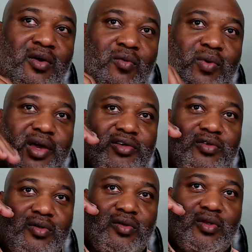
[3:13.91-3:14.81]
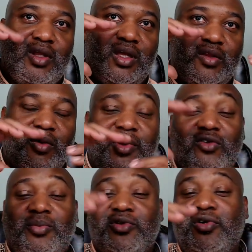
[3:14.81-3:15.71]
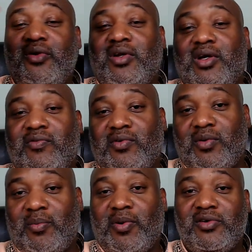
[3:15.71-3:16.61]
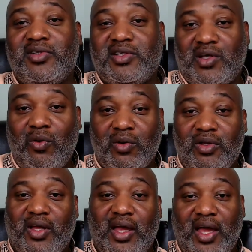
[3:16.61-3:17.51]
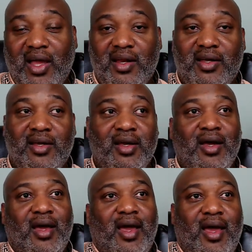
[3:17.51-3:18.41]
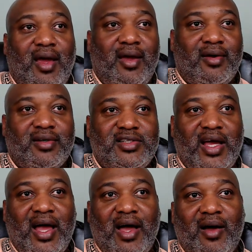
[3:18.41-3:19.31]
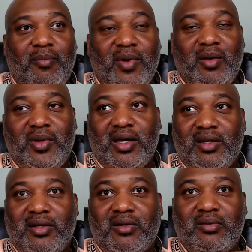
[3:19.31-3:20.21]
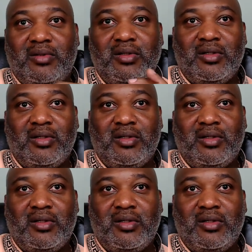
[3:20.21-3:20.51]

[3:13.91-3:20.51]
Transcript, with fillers: Whereas the the mental maturity of a, a person that's older, you can handle it, and a child may be a little,